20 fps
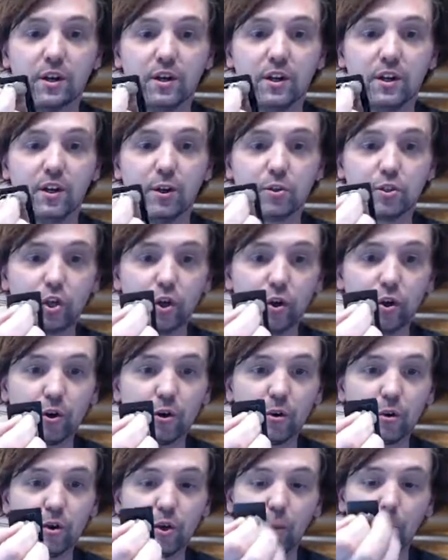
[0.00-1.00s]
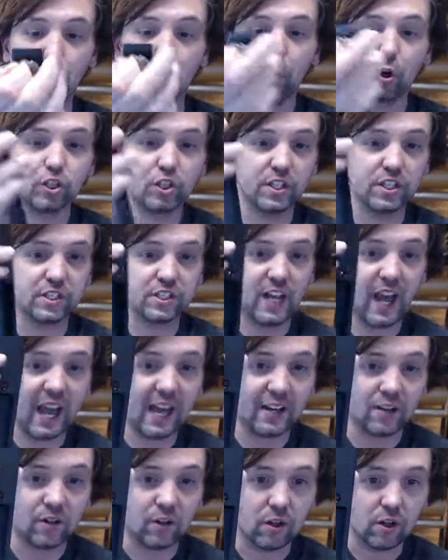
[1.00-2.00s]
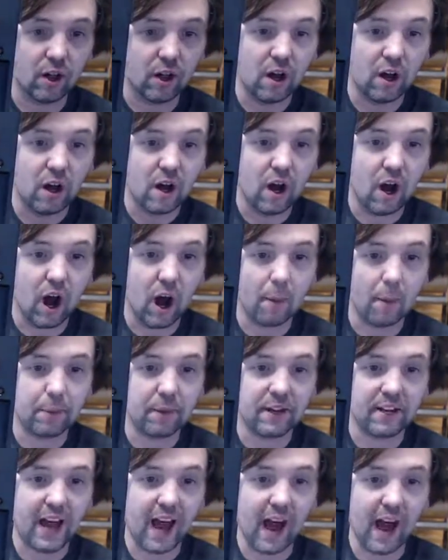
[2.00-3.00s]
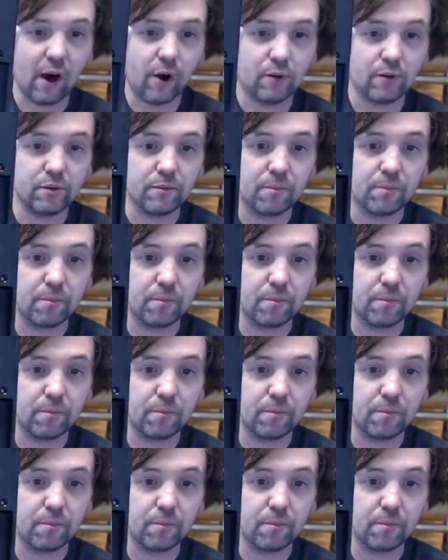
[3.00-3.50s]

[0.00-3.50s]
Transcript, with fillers: you know, turn, you know, push this handle up and down,